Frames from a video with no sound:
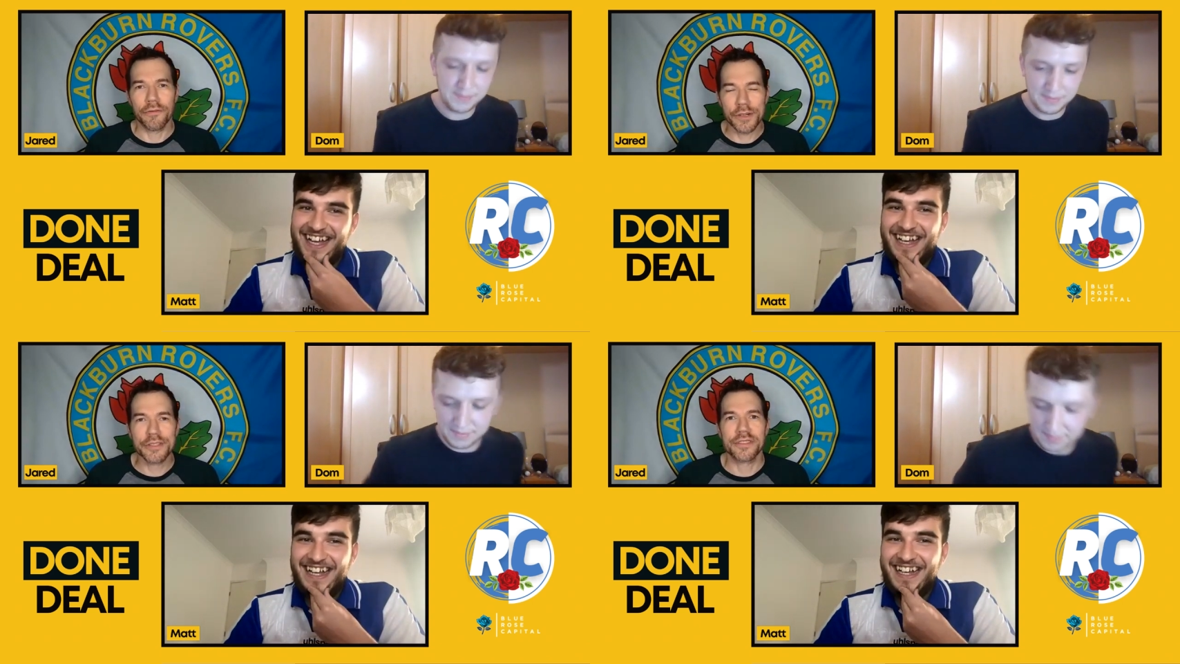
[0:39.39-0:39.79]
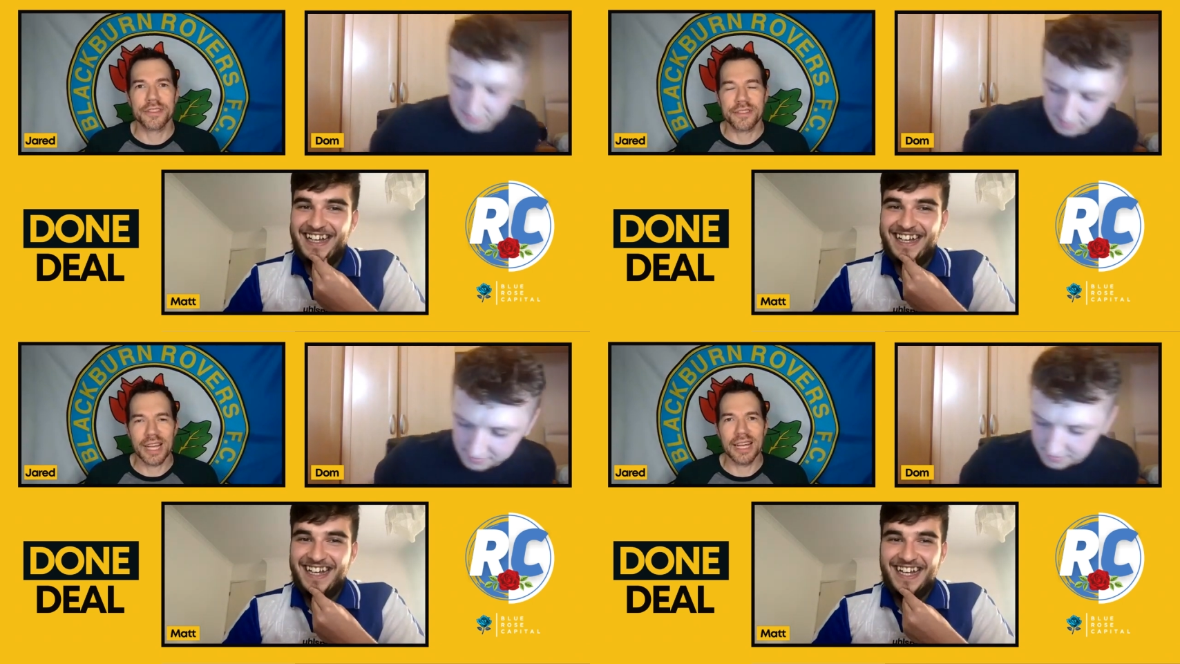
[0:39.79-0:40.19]
Speaker 1: first
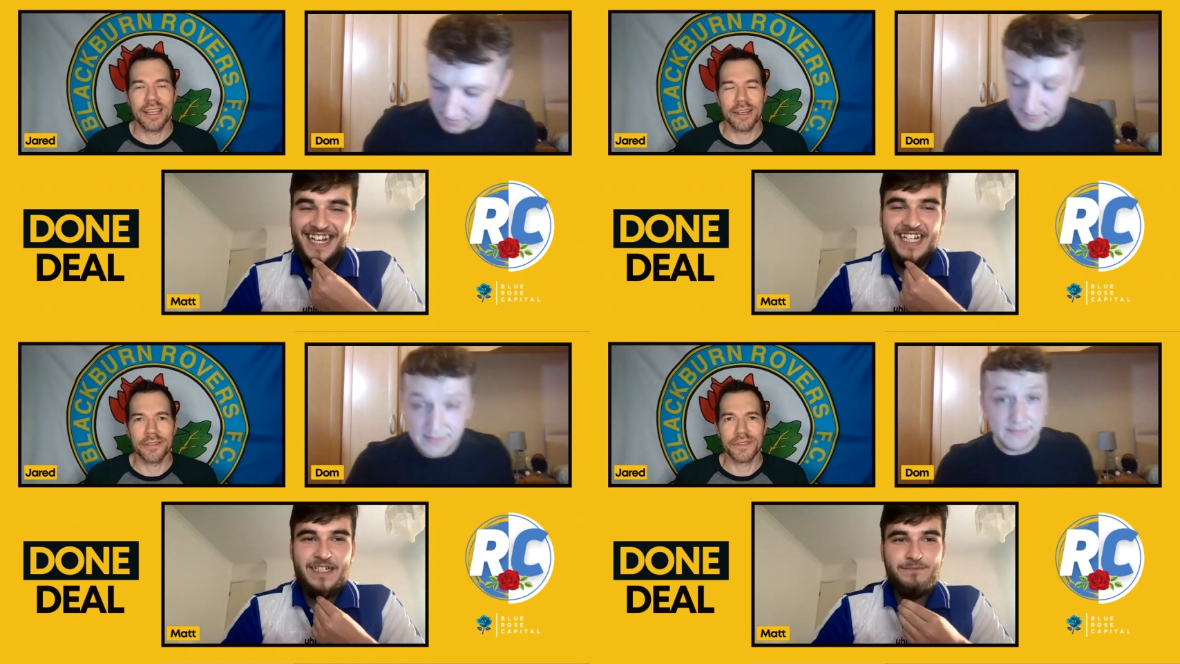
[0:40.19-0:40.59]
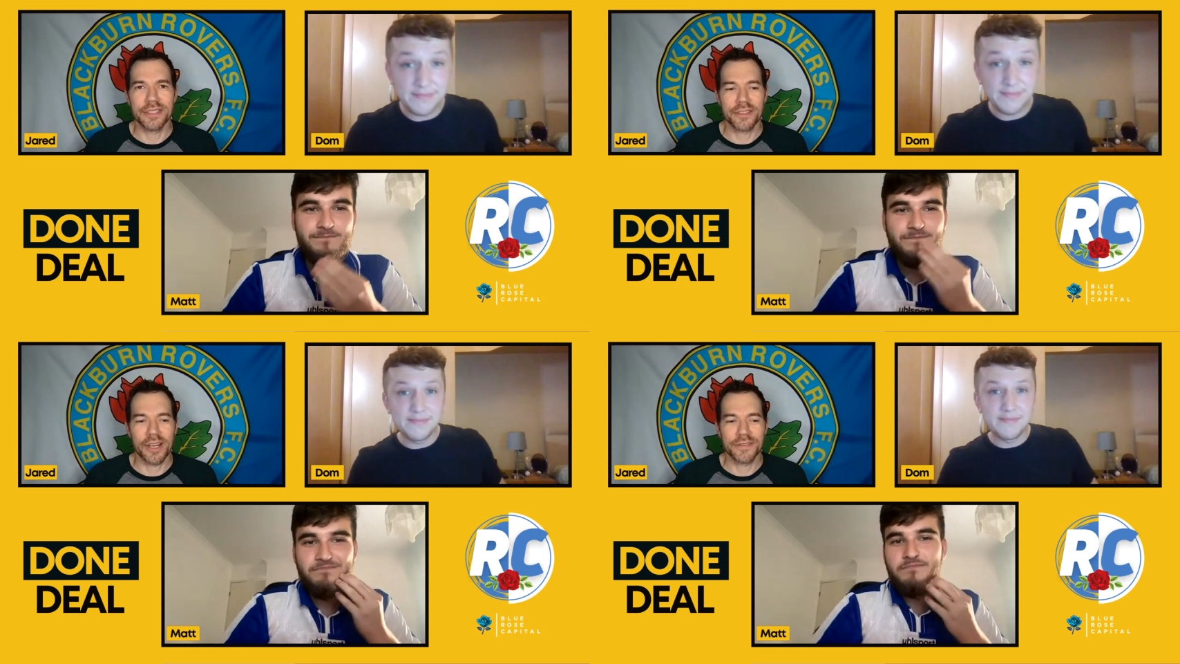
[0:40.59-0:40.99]
signing of
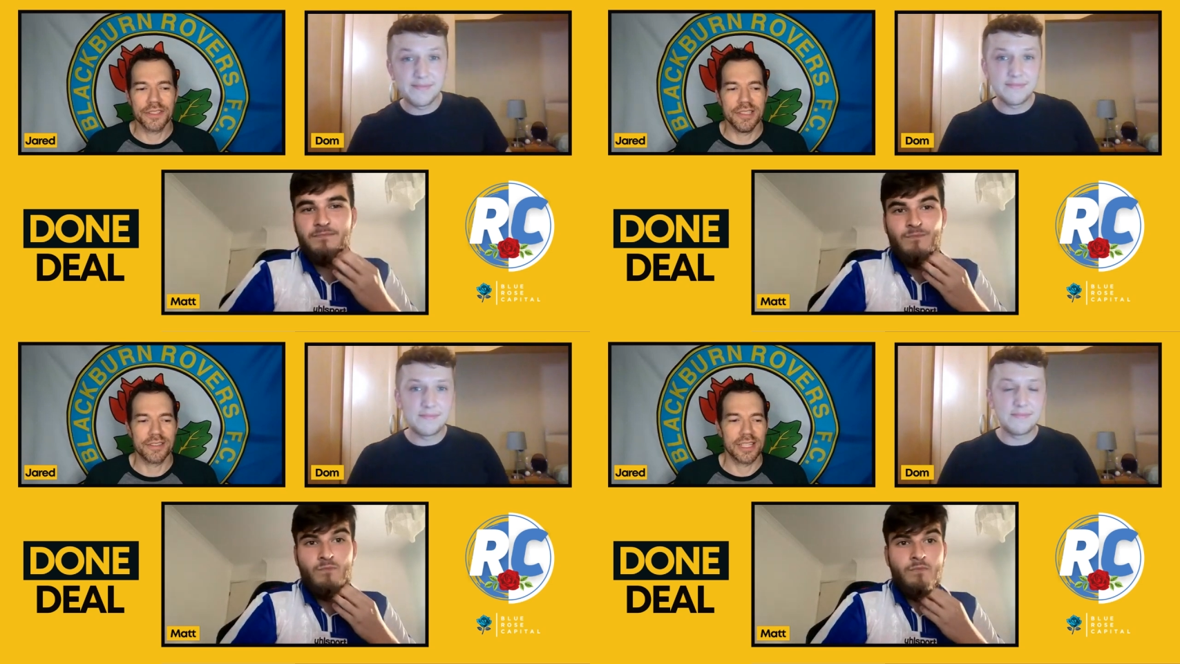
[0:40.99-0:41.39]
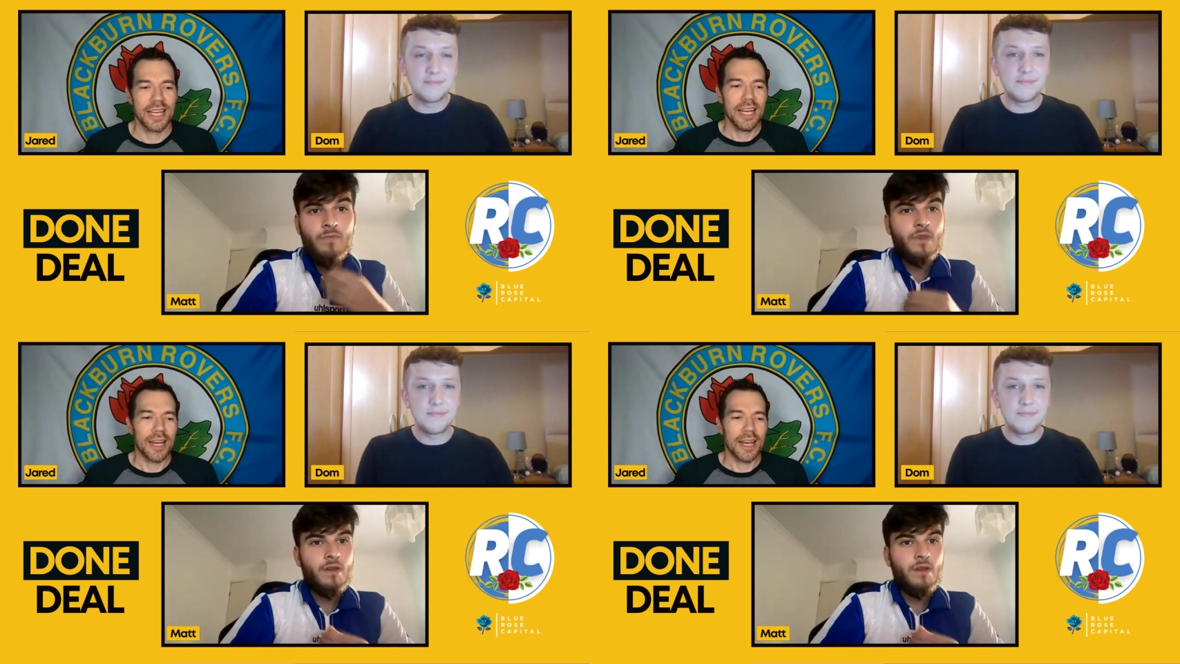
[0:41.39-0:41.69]
this offseason,